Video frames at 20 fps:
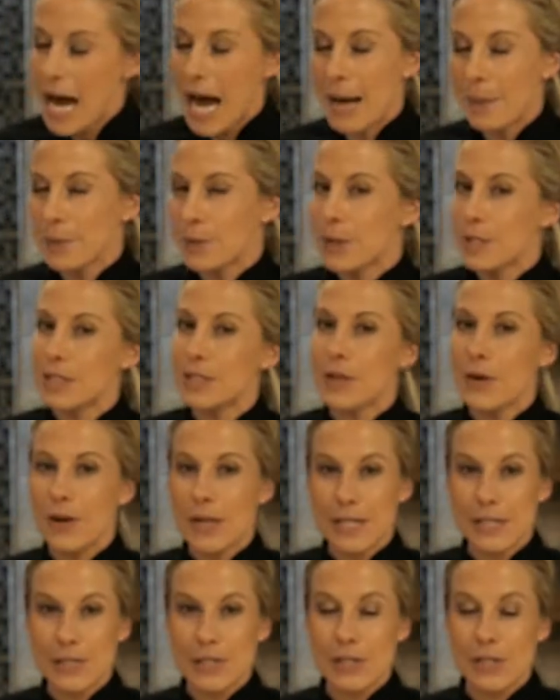I'm going to go
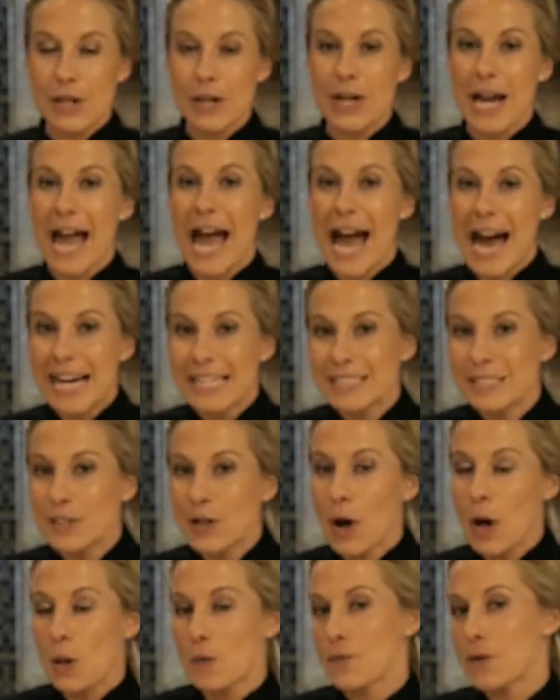ahead and start adding
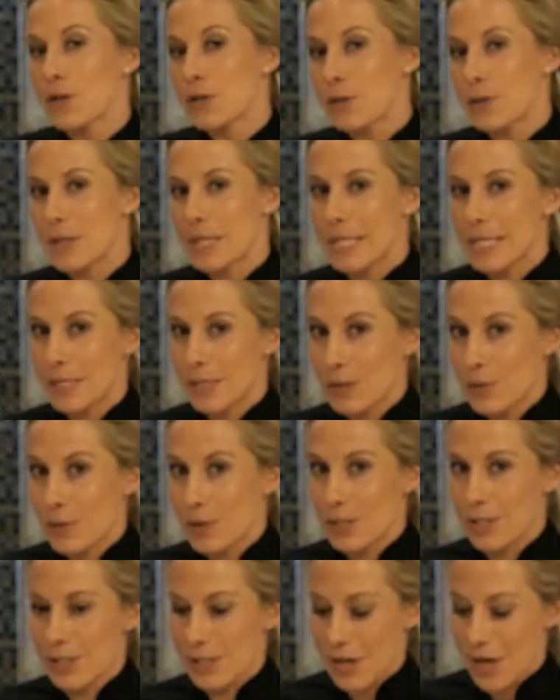all of our ingredients to
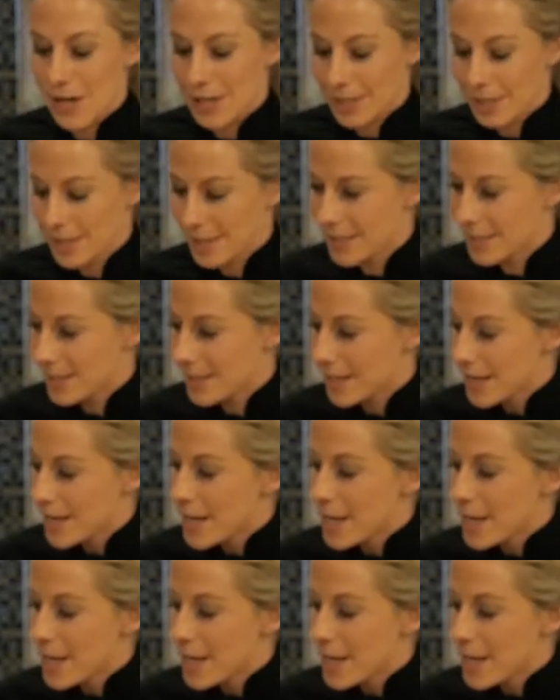our sauce.